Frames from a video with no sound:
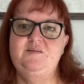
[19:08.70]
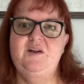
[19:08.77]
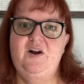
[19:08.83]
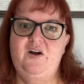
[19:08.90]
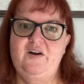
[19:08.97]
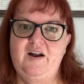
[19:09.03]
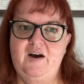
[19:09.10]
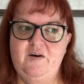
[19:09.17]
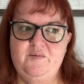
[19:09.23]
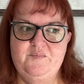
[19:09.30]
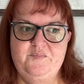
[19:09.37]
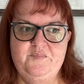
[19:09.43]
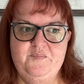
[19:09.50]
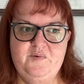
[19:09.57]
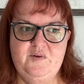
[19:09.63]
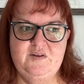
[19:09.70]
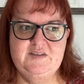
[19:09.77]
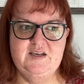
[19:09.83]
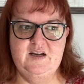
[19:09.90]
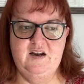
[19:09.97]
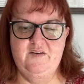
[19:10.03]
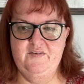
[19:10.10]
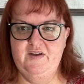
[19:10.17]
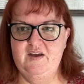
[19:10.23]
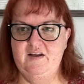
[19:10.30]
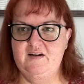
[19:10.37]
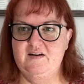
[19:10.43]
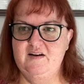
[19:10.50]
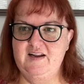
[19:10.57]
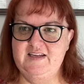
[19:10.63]
you know, now
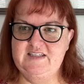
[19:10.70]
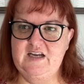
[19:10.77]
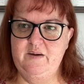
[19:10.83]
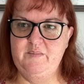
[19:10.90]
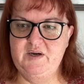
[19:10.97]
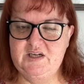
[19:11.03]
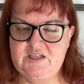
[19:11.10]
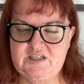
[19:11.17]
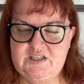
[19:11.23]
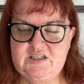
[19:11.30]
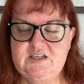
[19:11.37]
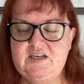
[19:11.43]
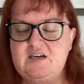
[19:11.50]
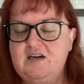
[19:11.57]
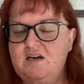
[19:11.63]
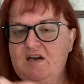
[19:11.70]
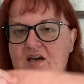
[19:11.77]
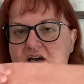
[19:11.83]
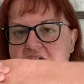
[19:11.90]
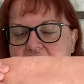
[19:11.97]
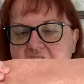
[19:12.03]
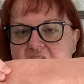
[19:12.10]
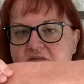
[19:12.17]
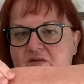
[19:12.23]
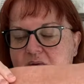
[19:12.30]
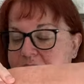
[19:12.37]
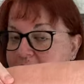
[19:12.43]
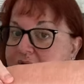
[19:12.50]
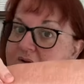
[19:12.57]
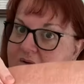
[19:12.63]
significantly damaged from
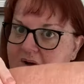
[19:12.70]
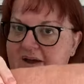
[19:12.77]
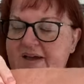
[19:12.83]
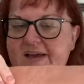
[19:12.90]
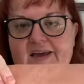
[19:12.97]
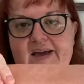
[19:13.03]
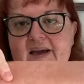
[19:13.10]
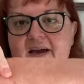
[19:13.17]
the earthquake.